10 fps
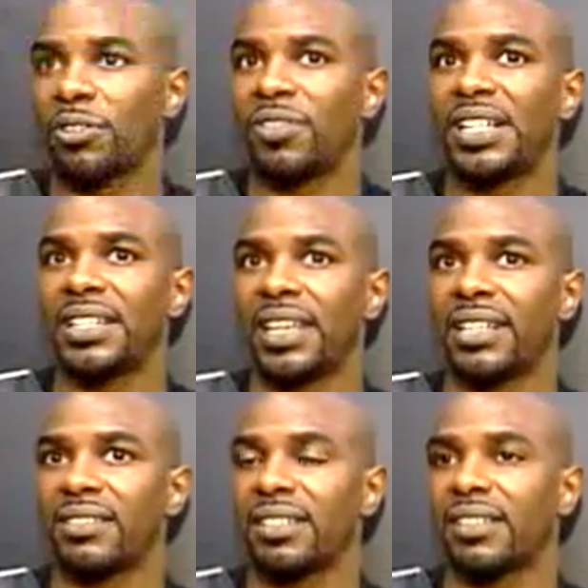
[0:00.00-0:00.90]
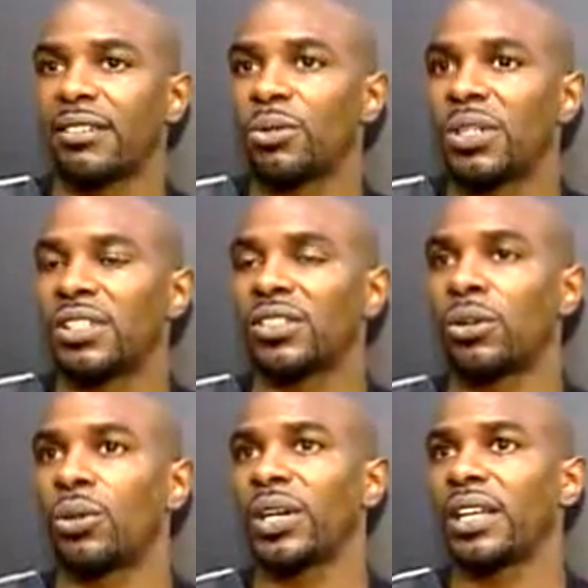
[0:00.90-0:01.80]
Funny thing is this, everyone is so
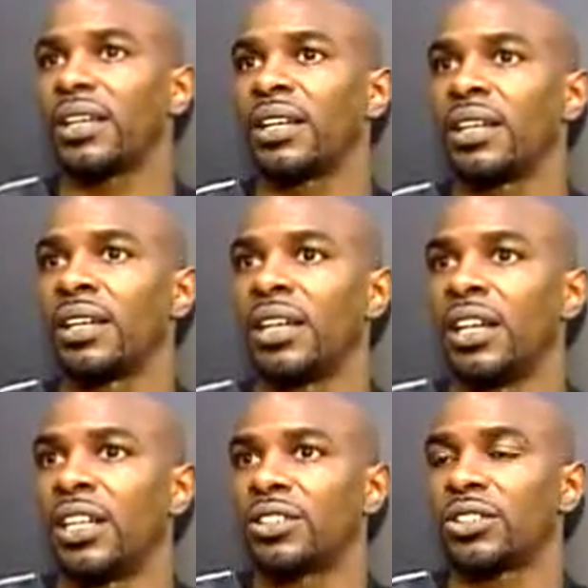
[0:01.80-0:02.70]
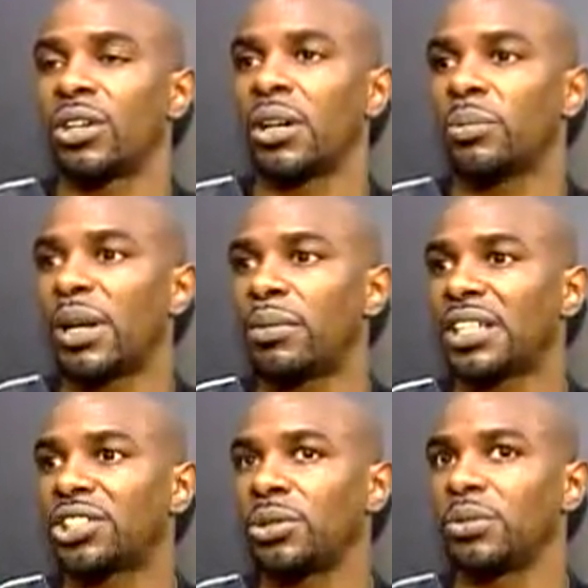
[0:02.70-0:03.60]
quick to talk about my
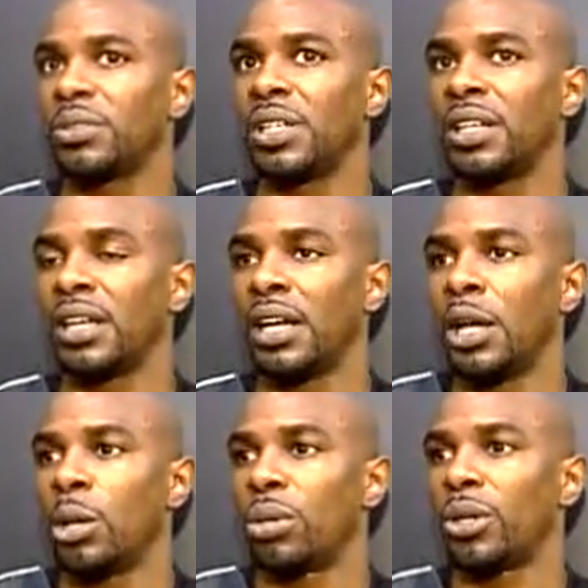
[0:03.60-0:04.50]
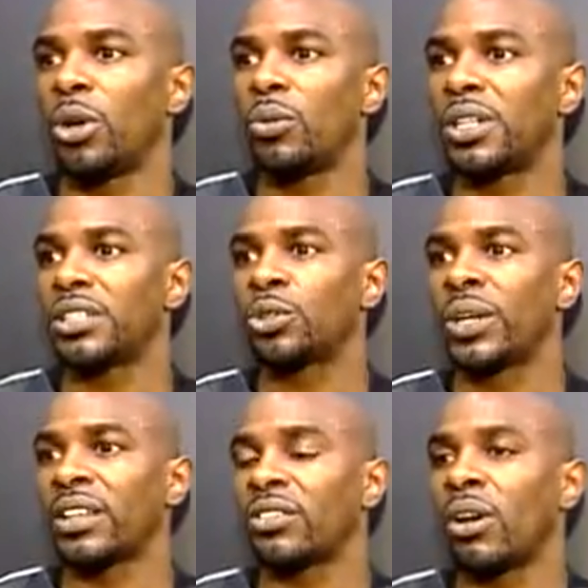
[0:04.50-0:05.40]
shooting, but no one is
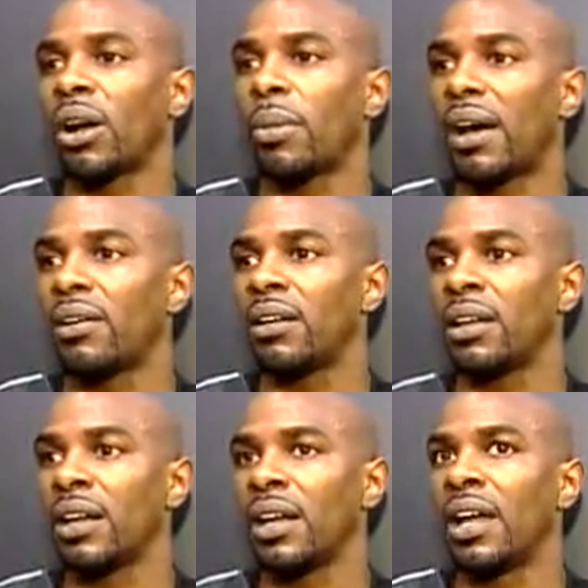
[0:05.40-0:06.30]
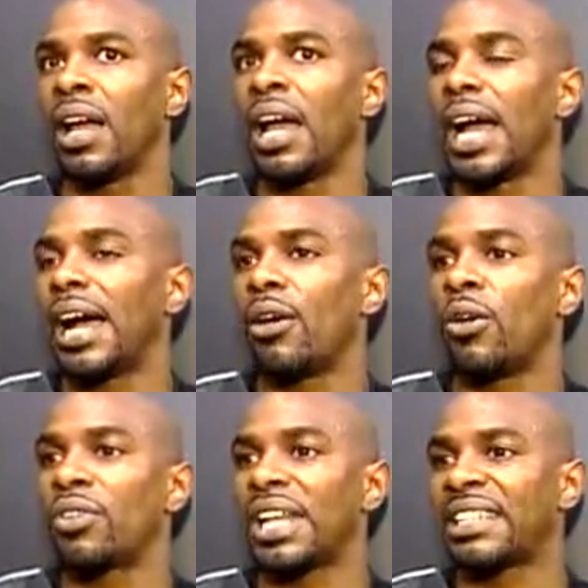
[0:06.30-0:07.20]
quick to talk about how
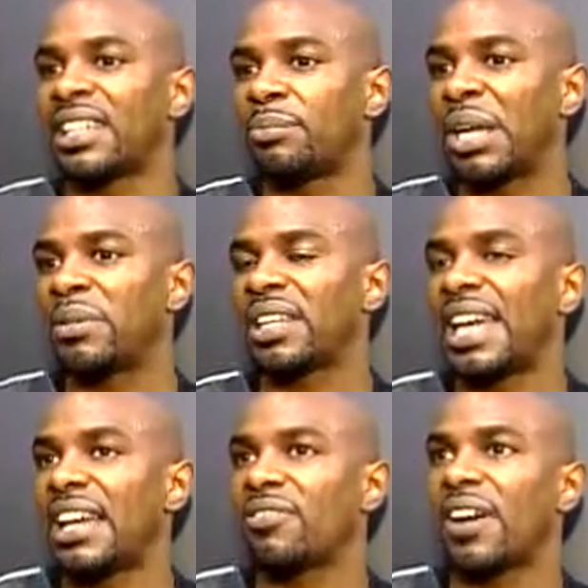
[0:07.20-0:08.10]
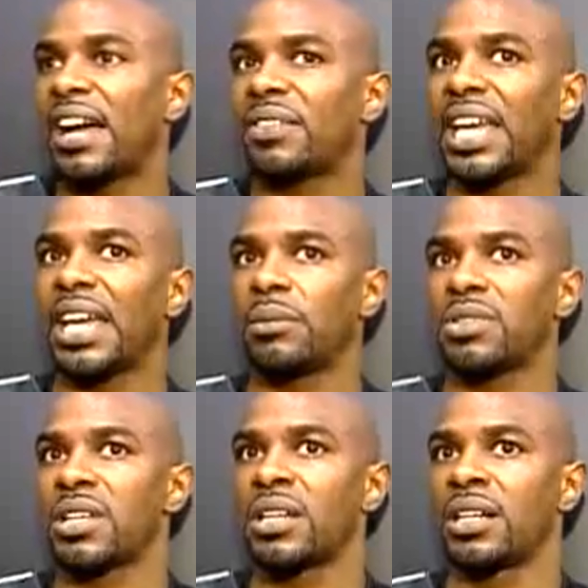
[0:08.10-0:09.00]
over maybe the last 5 games,